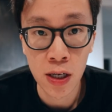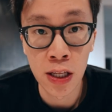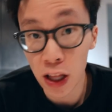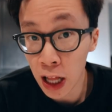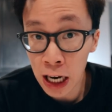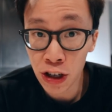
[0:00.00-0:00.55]
And
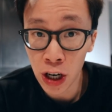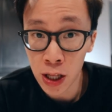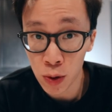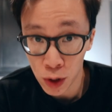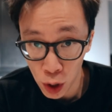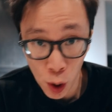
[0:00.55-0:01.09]
the last shot
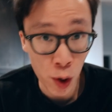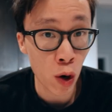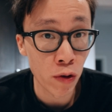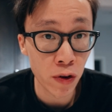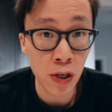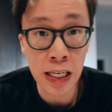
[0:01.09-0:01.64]
that we're going
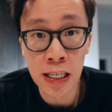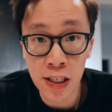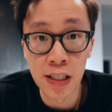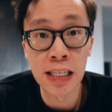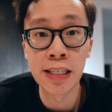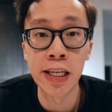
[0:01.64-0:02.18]
over is
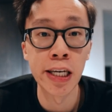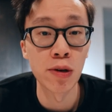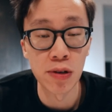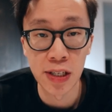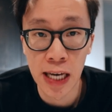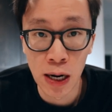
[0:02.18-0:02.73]
the
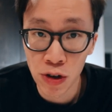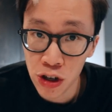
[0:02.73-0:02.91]
tilt down